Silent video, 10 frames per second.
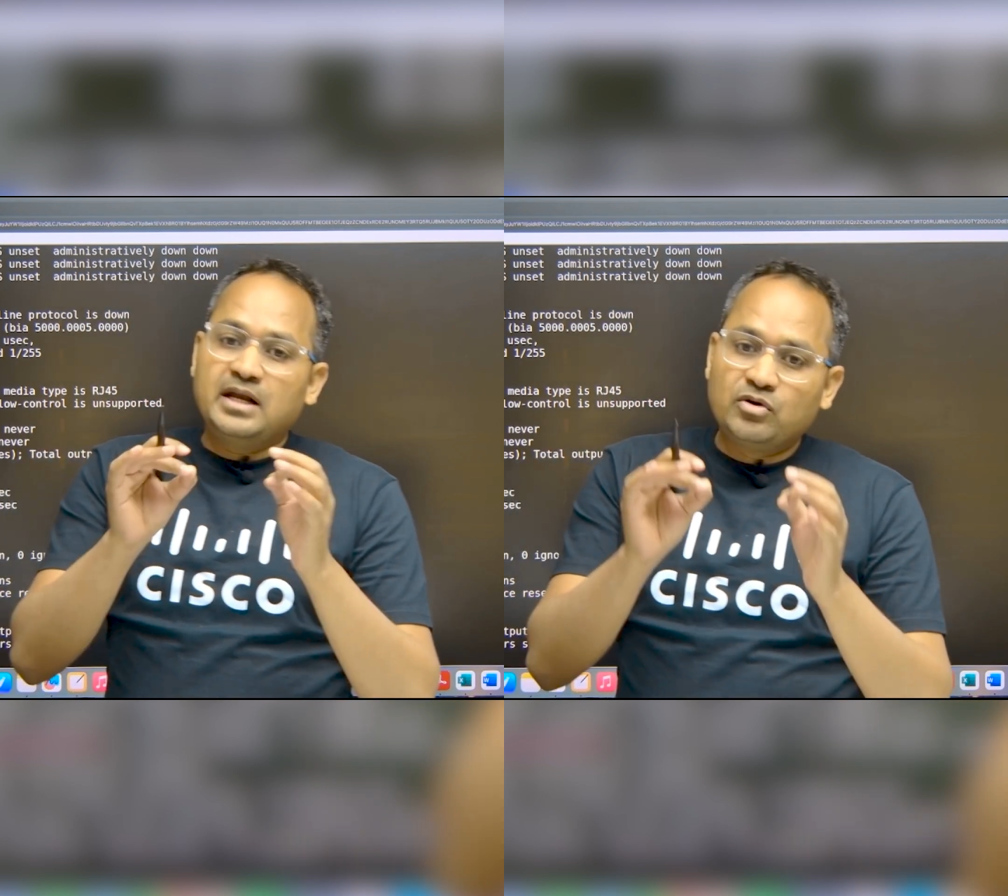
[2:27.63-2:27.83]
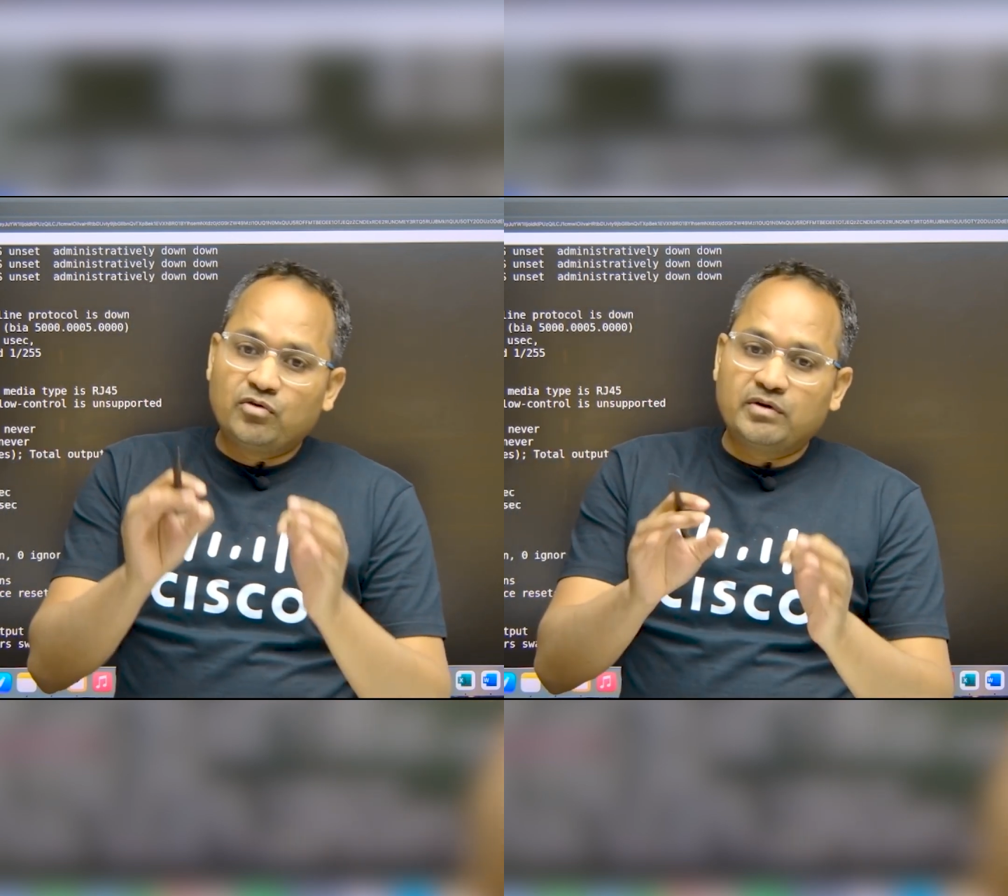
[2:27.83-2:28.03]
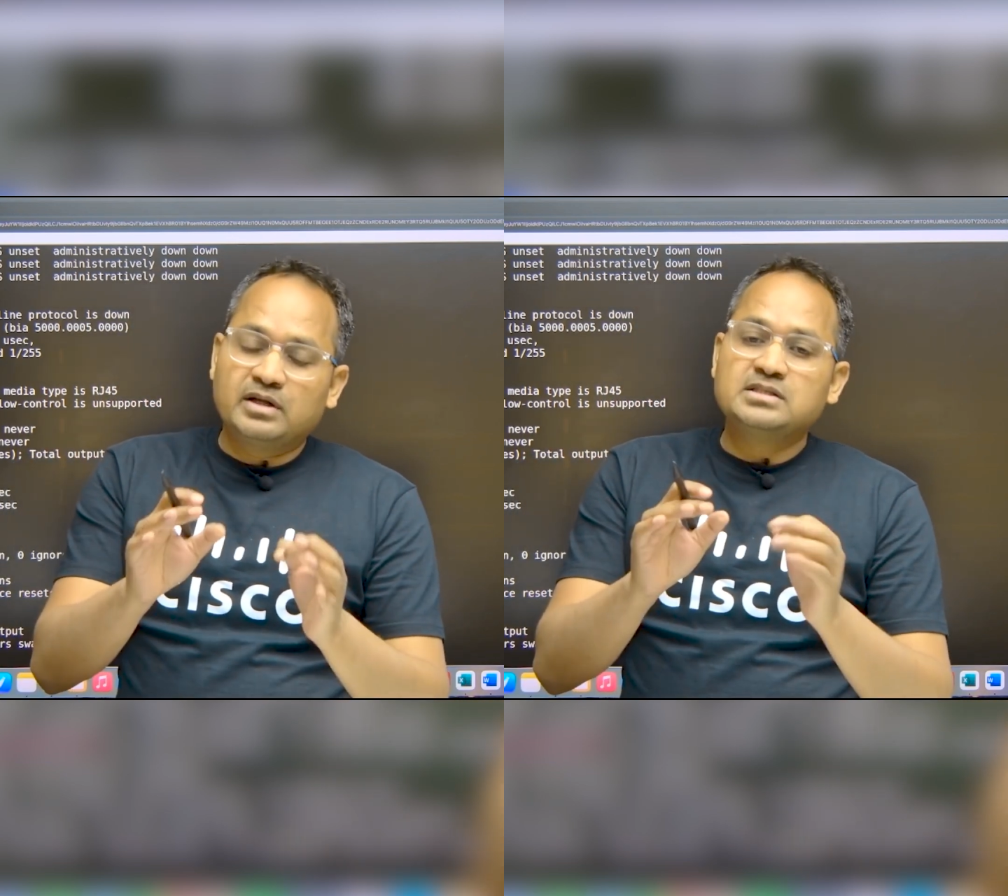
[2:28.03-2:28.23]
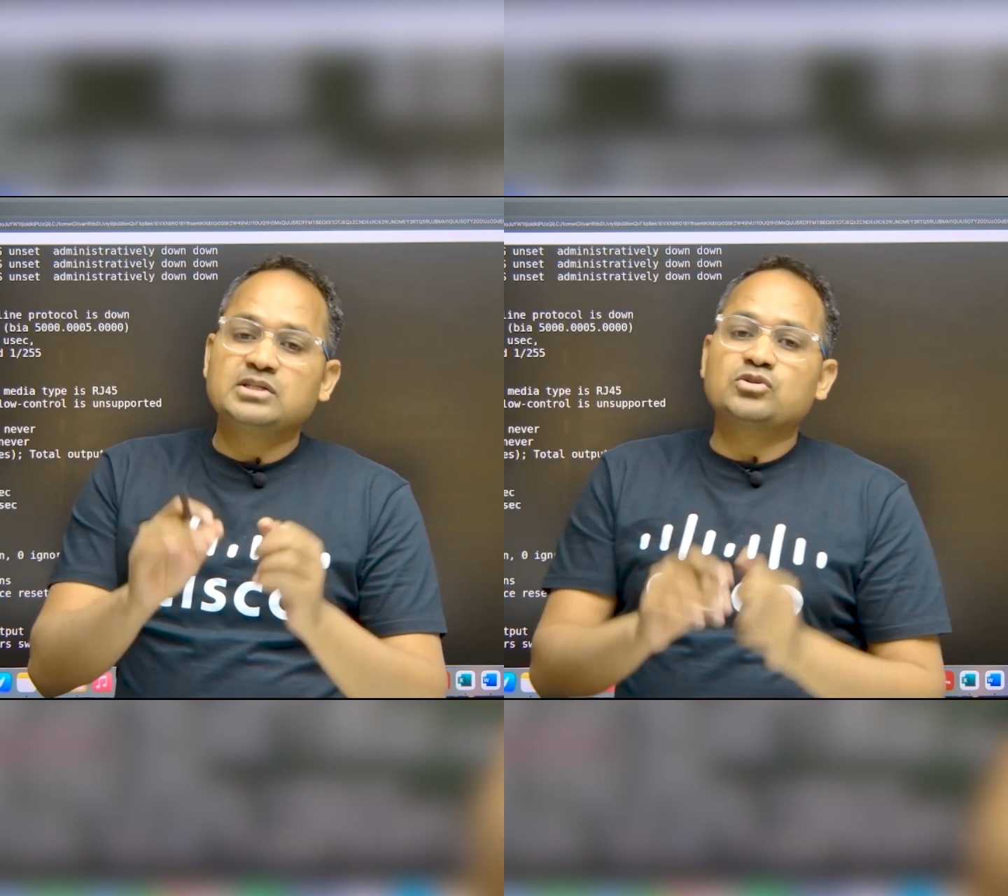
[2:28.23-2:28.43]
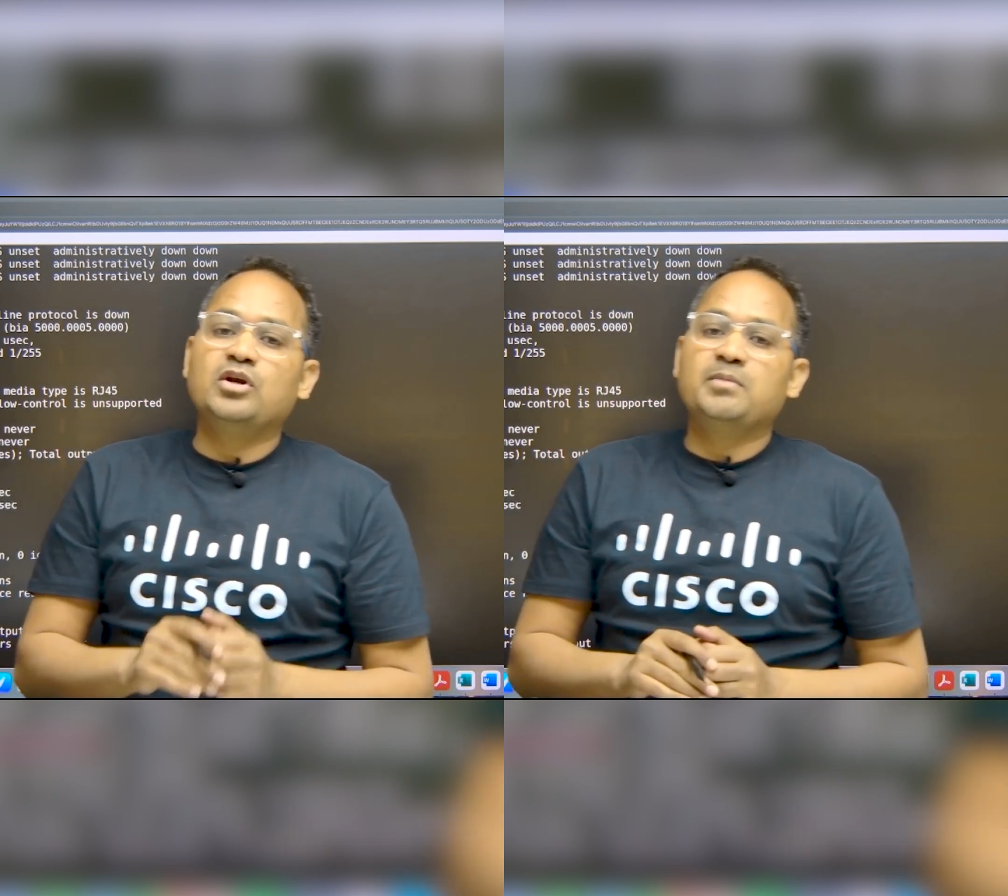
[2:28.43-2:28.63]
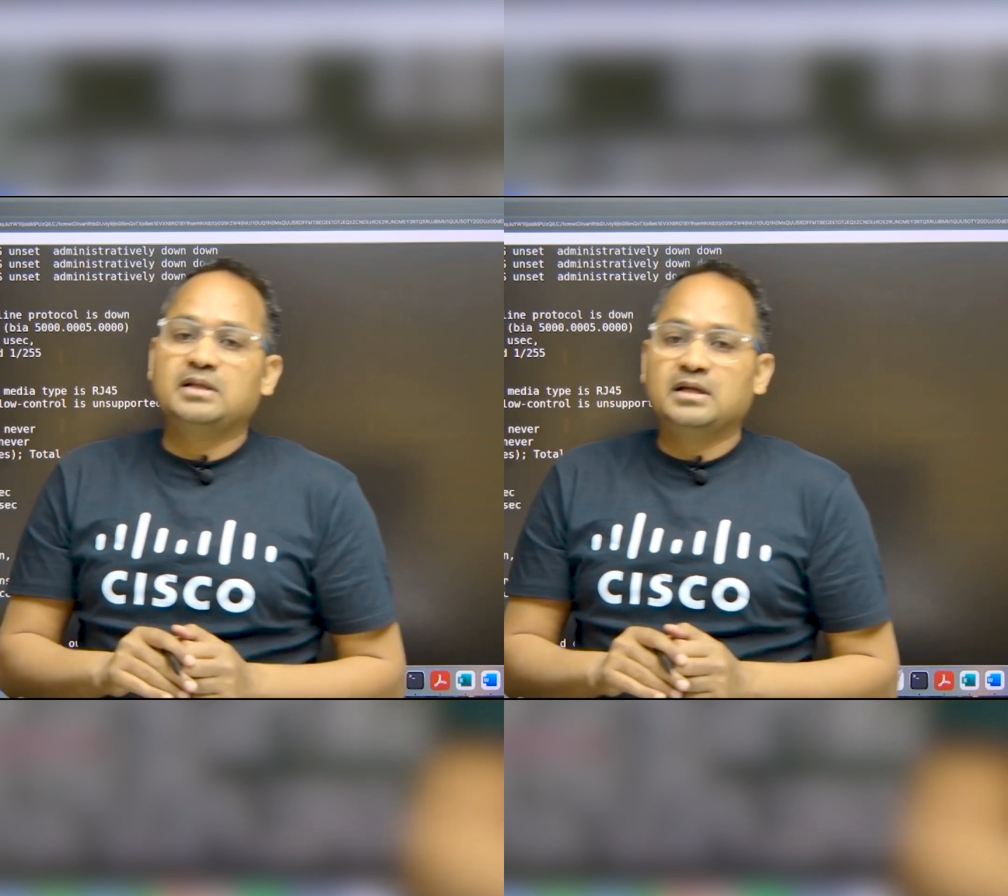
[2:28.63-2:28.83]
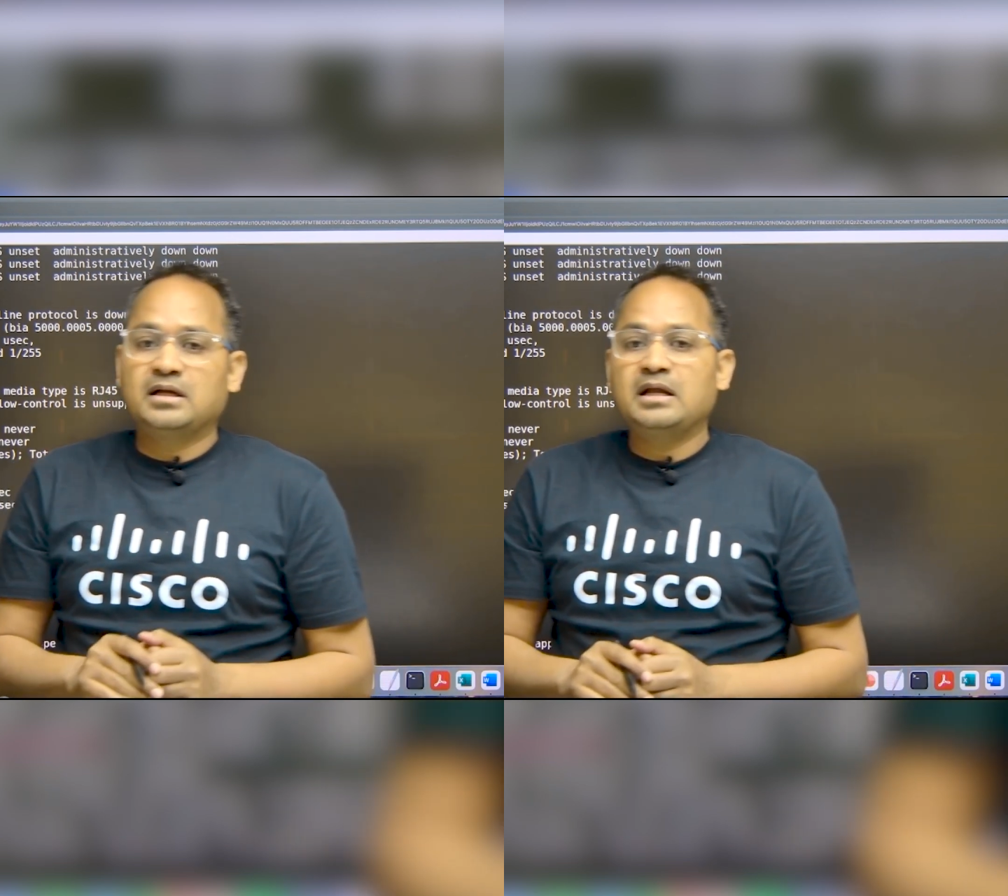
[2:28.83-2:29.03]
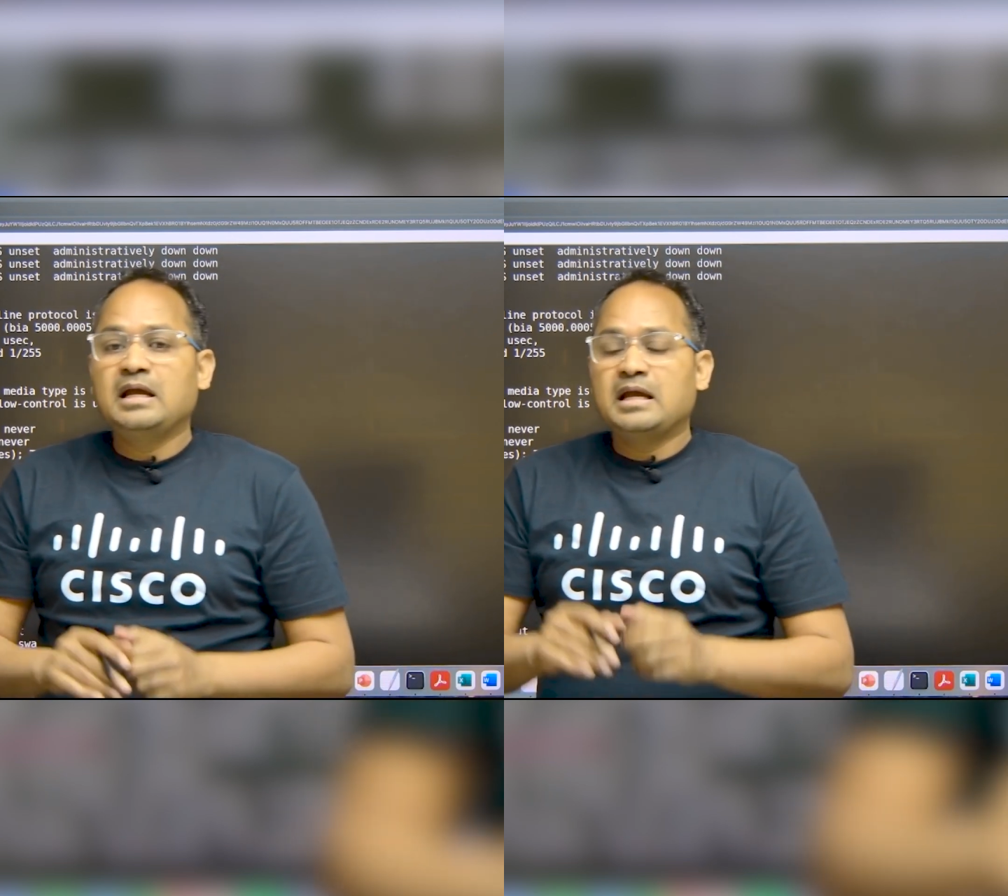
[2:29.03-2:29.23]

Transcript: any overruns is going to be there